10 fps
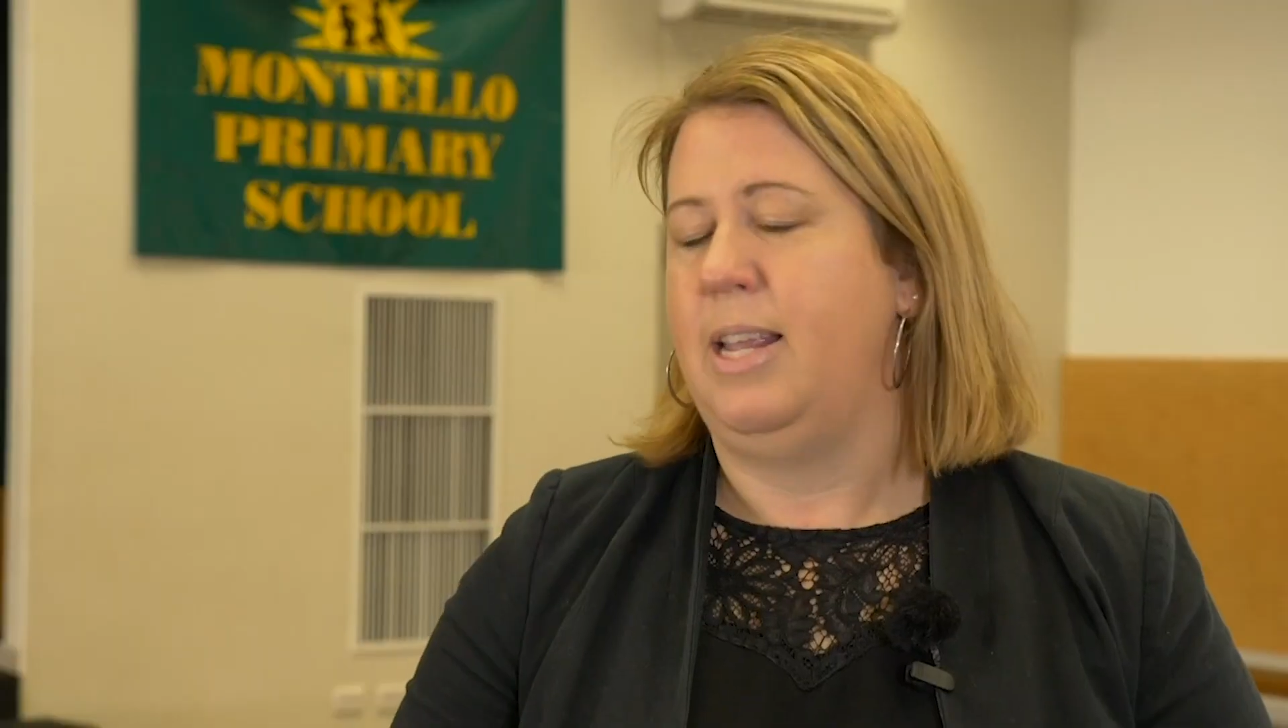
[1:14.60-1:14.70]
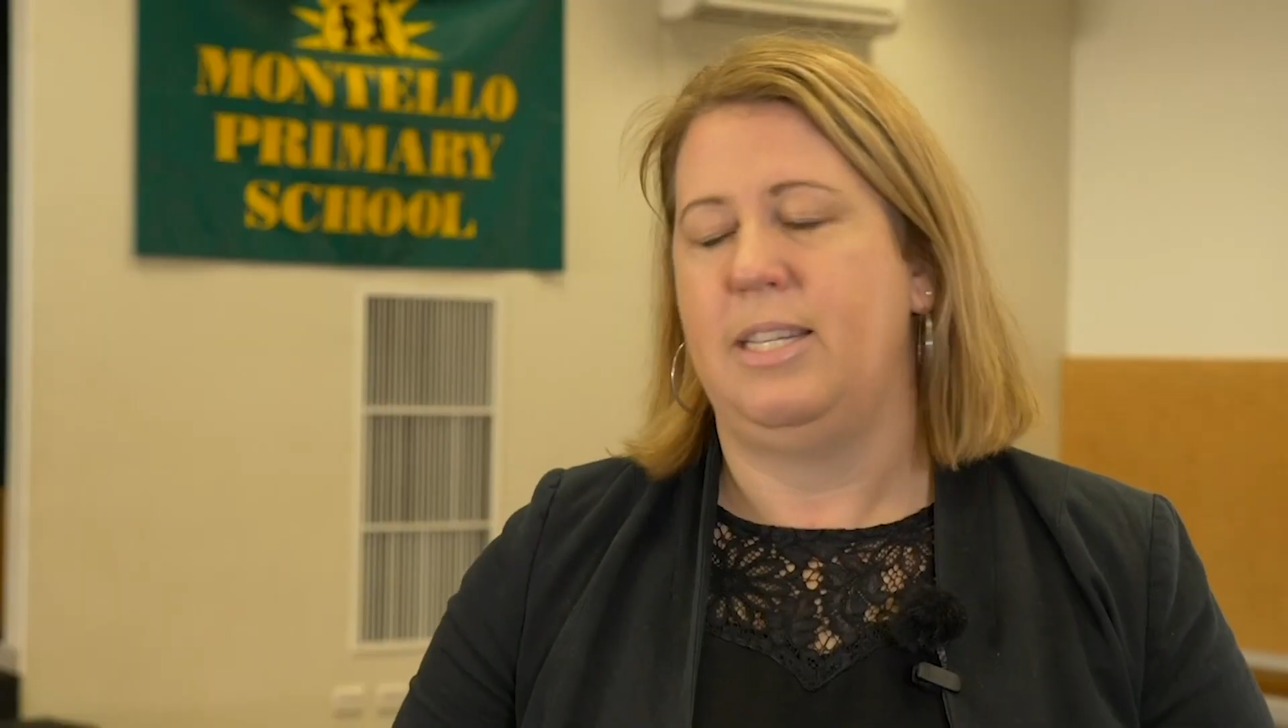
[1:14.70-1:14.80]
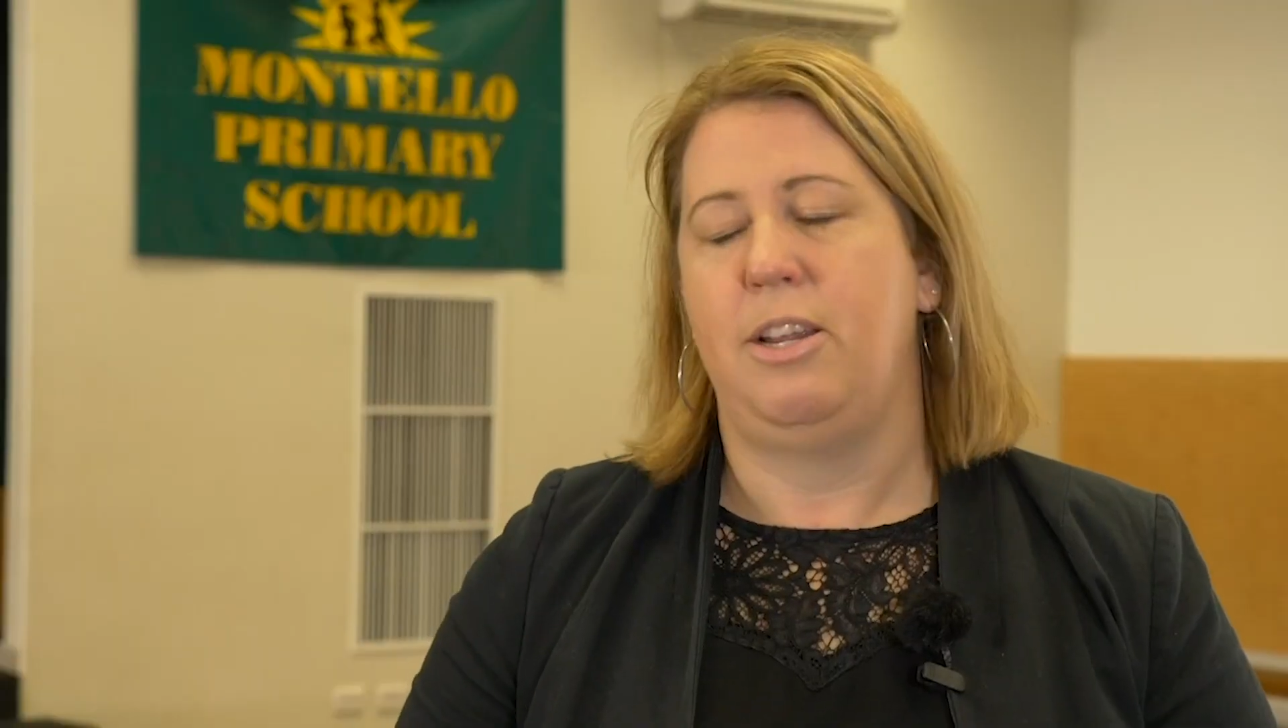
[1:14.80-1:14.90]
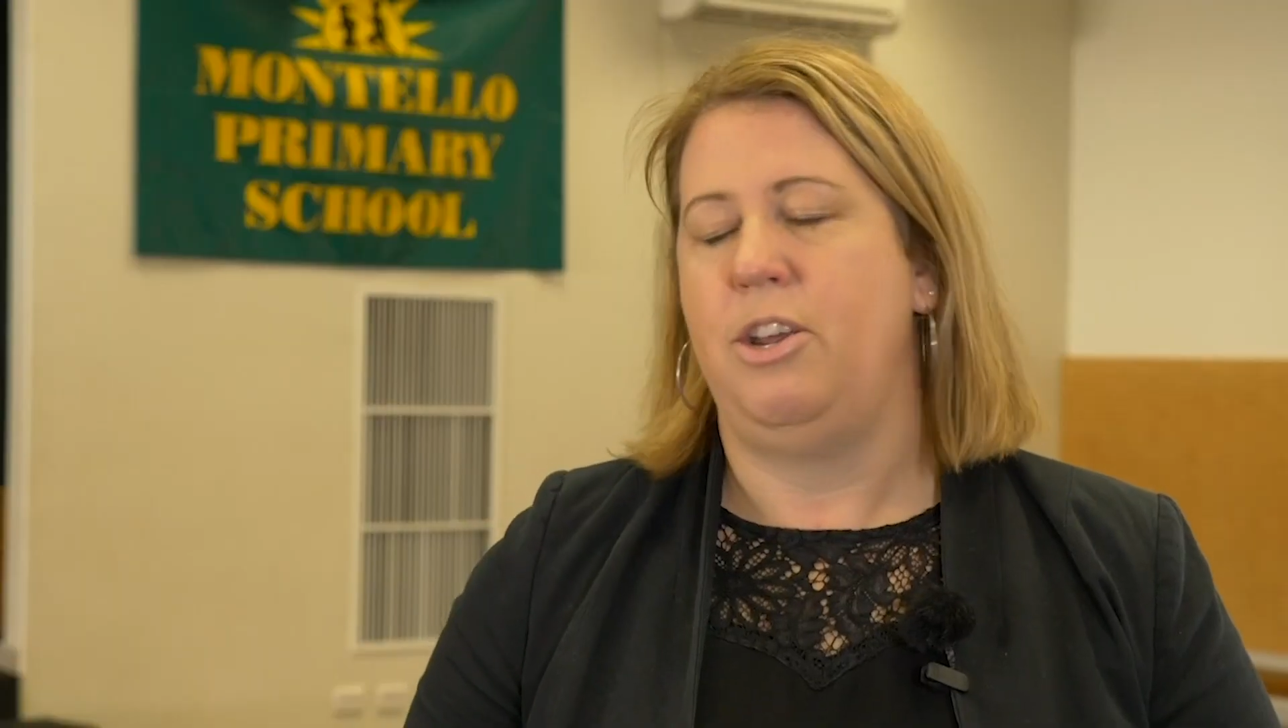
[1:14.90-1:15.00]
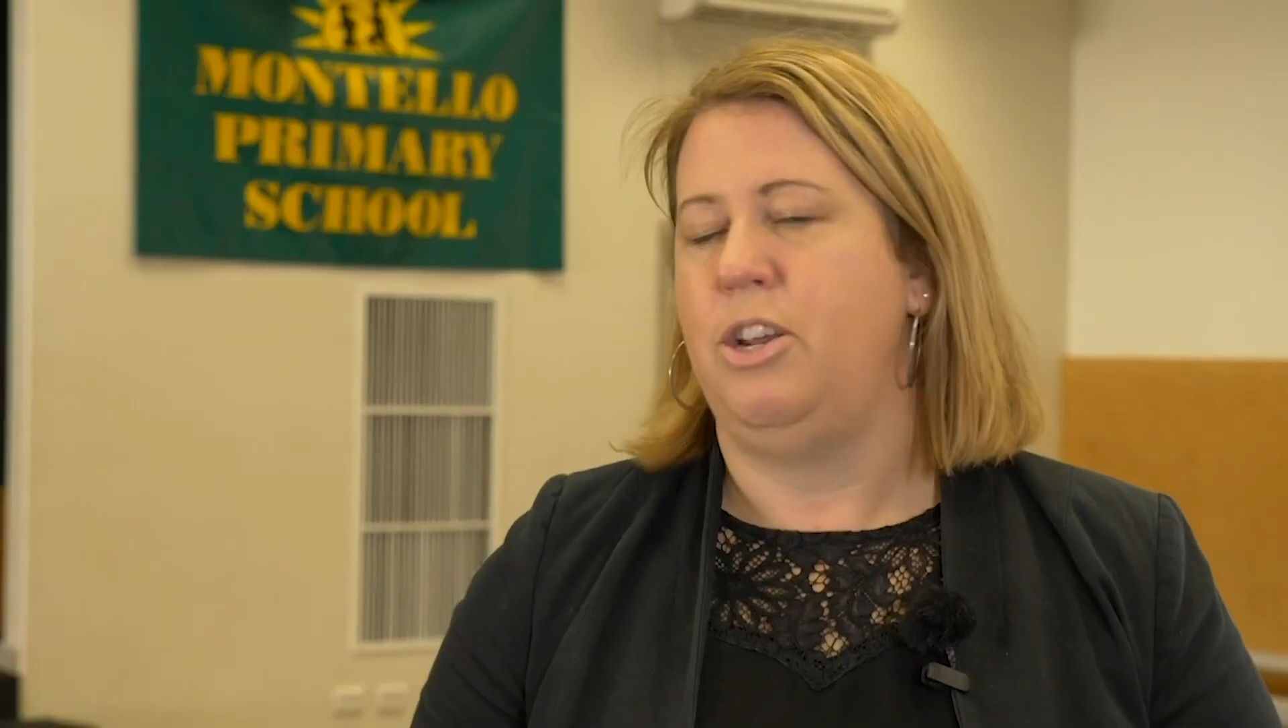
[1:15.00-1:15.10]

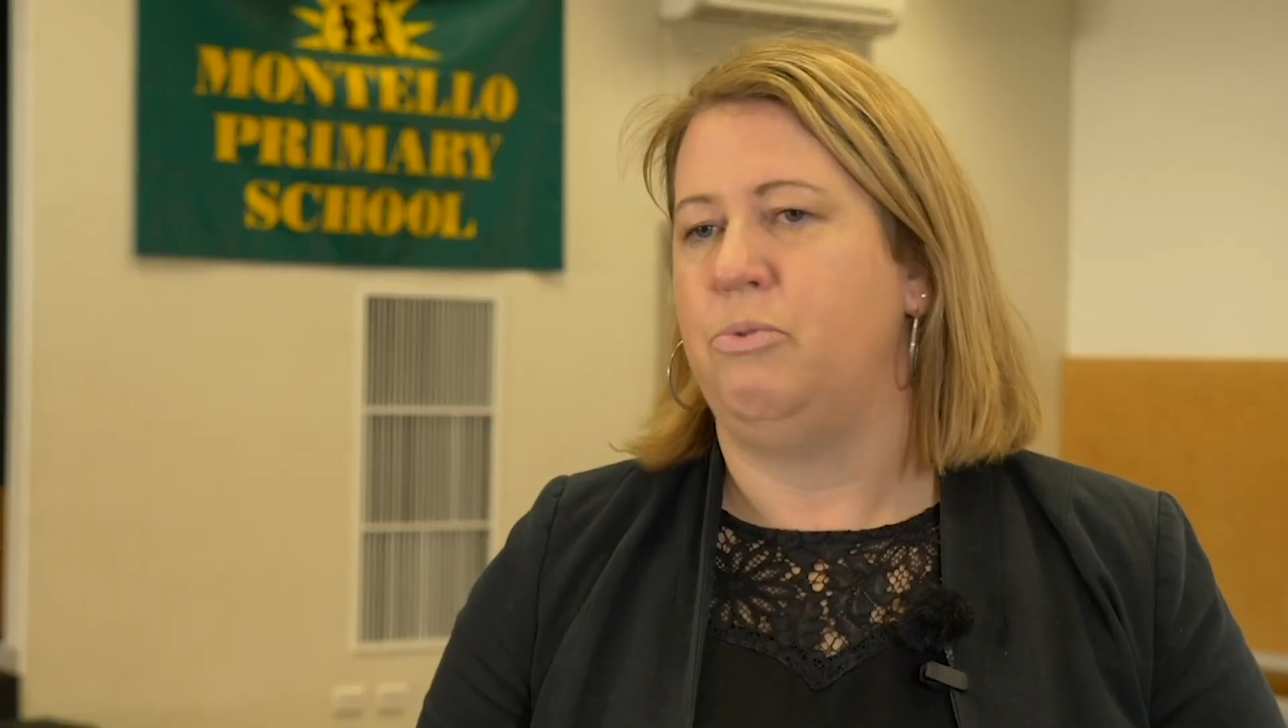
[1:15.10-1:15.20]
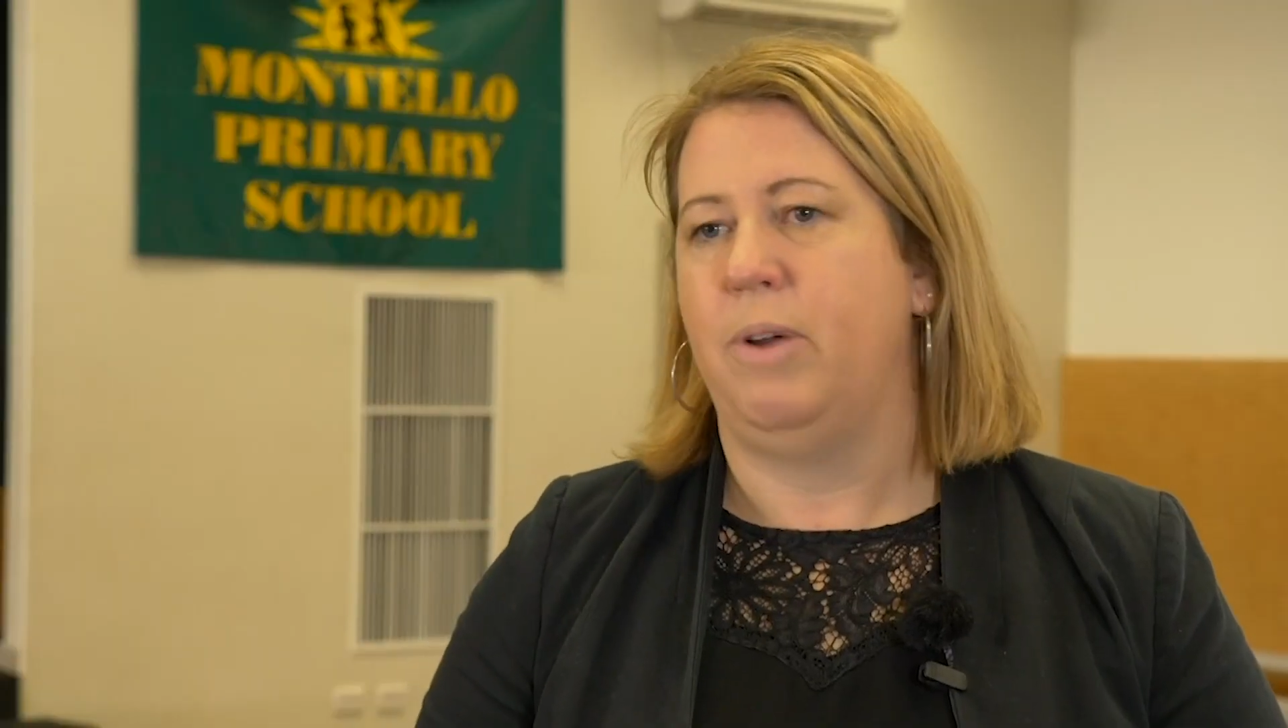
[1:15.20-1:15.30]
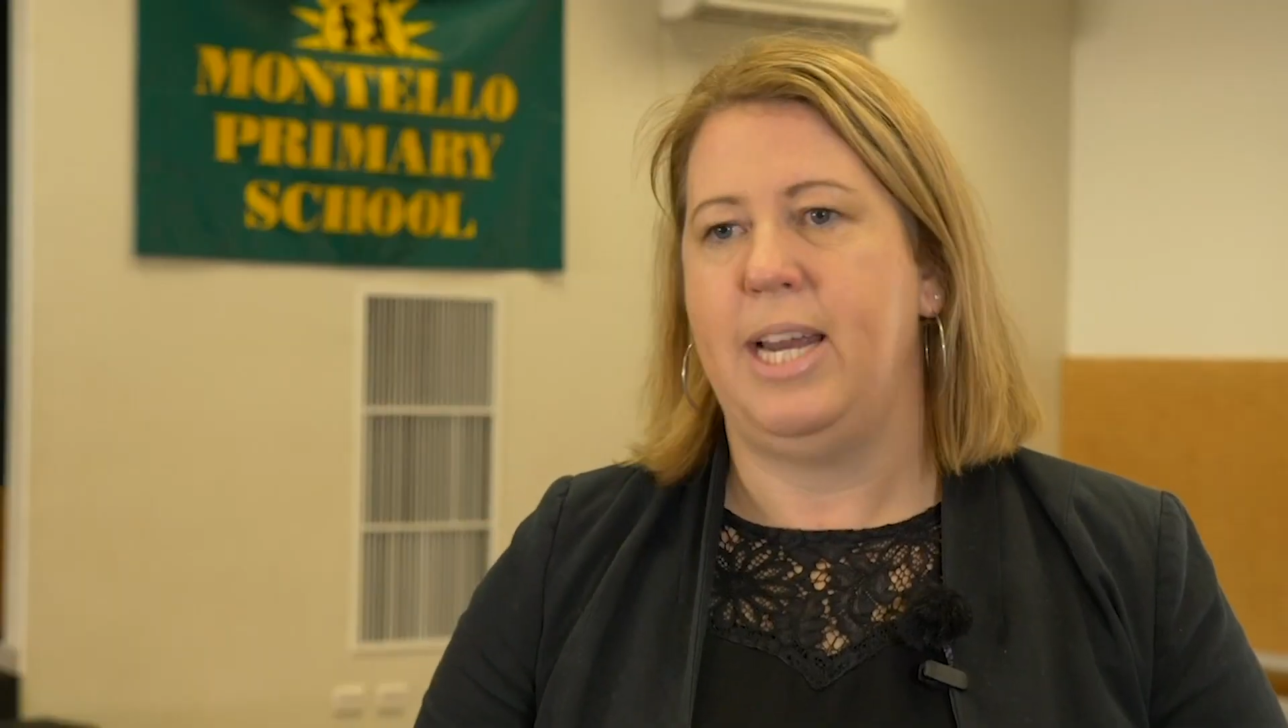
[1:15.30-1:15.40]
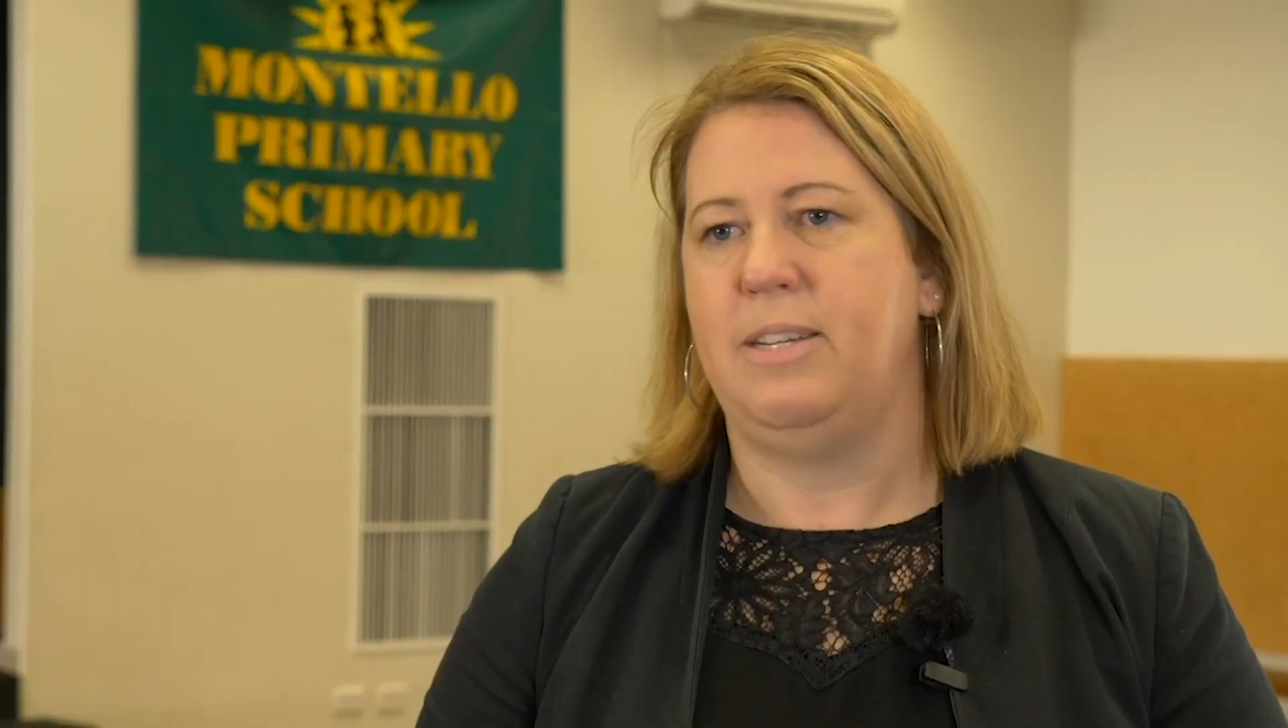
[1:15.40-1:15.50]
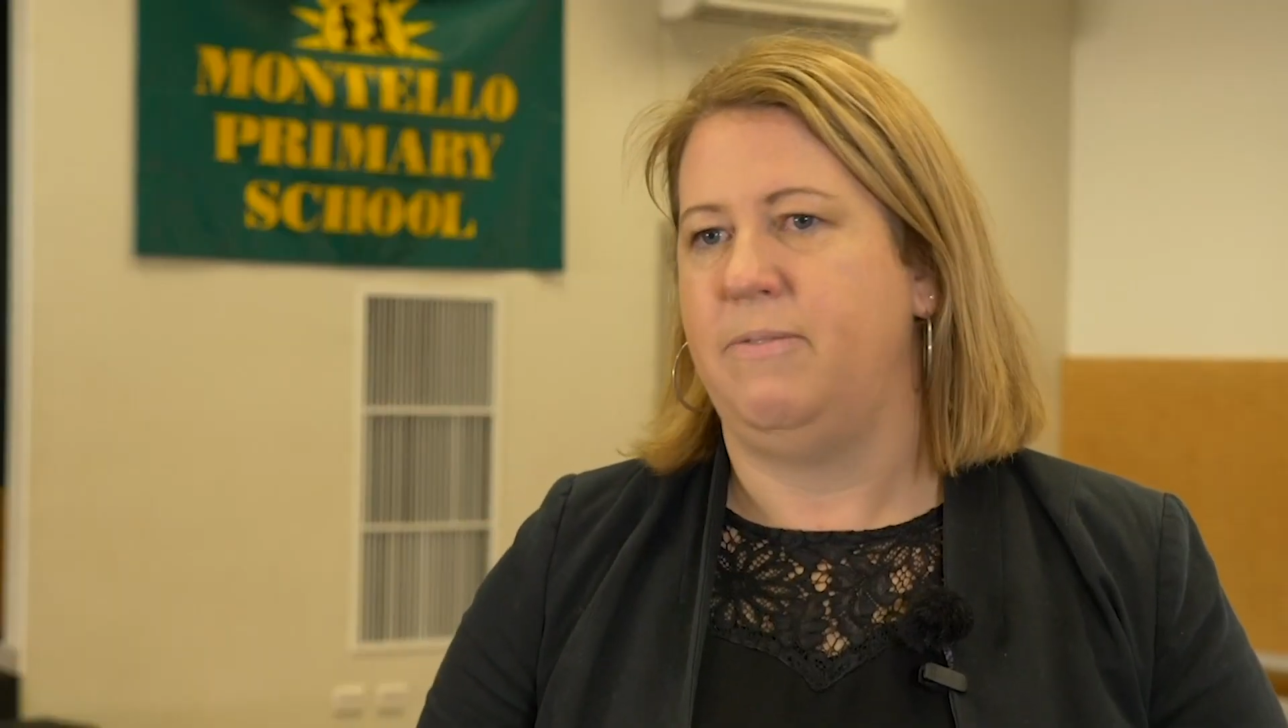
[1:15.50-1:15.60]
There's a huge range